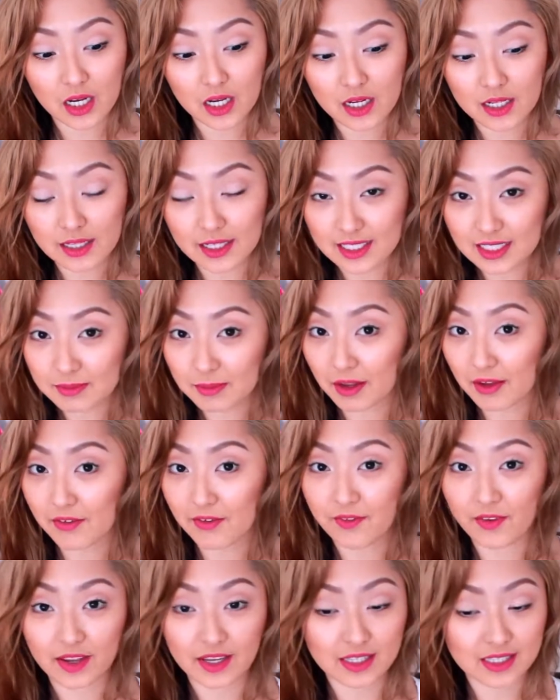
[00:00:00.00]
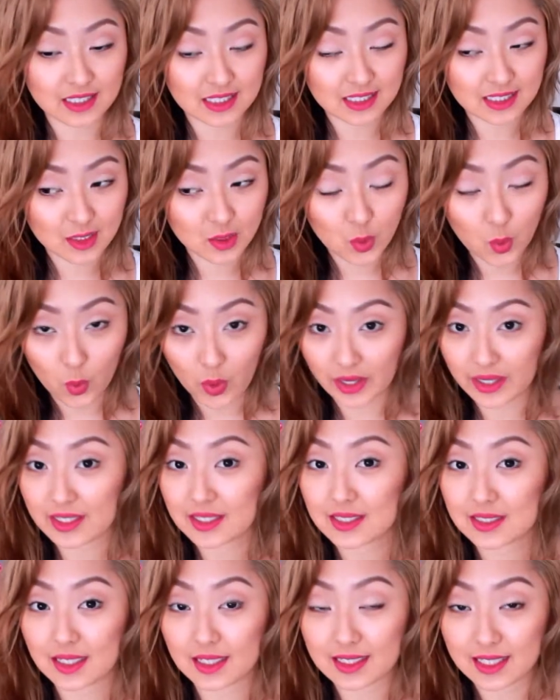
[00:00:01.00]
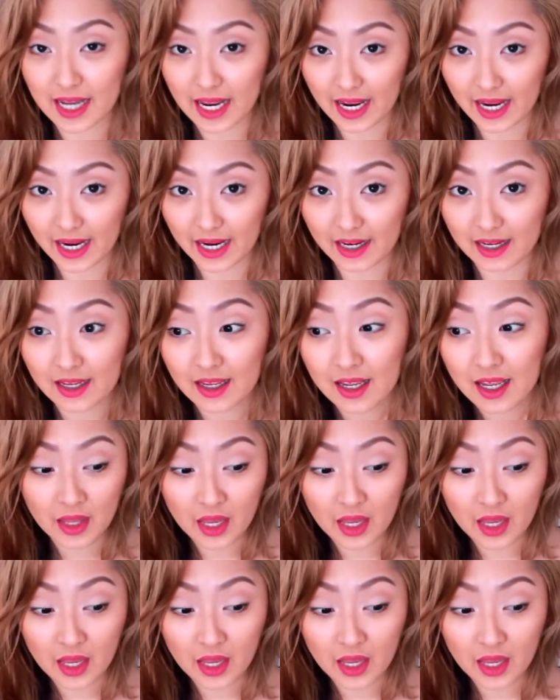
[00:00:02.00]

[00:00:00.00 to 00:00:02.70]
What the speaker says: cleanse my face twice a day.